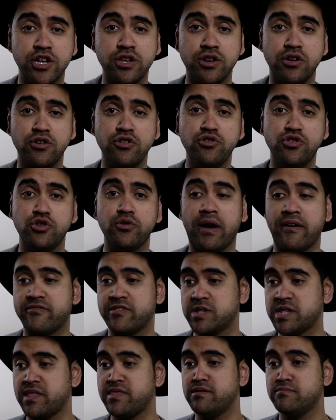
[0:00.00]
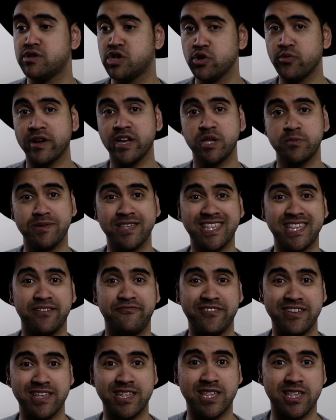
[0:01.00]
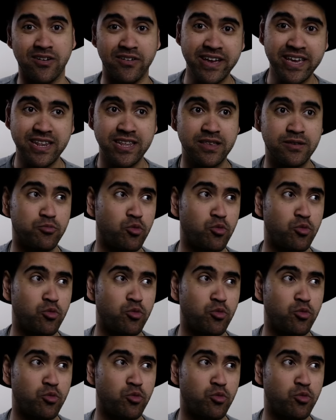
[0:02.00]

You know, you do have to send them to a specific site.